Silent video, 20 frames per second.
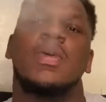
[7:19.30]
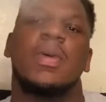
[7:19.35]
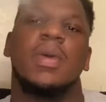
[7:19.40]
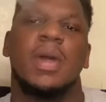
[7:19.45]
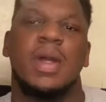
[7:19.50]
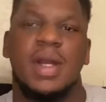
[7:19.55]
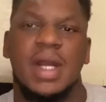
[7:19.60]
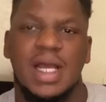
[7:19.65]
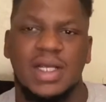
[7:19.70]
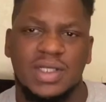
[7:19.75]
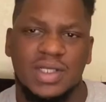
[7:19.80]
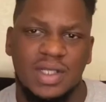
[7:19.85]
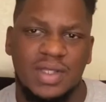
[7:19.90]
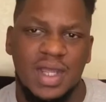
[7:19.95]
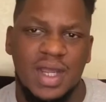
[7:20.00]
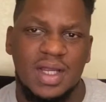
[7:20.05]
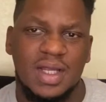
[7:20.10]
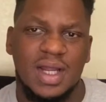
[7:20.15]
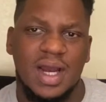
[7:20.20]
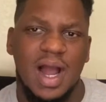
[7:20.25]
And that's the
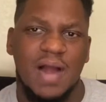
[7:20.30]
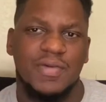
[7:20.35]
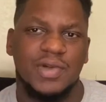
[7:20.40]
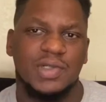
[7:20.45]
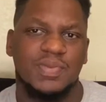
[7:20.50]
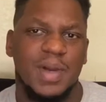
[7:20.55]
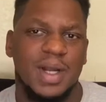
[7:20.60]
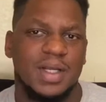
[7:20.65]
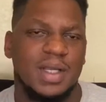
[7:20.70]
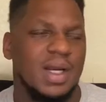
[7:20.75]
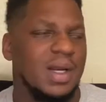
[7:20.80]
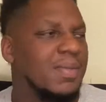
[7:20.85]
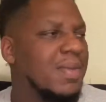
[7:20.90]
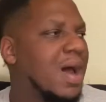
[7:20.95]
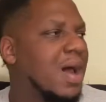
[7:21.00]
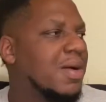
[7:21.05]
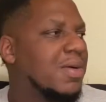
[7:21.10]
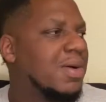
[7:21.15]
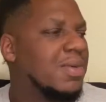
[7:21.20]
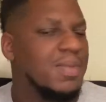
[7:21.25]
thing that I respected about
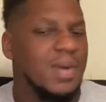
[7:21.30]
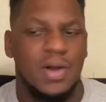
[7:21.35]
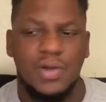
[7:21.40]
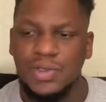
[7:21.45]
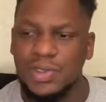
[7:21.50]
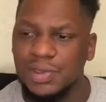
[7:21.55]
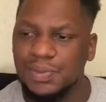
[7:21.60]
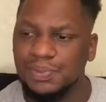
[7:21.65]
him the most.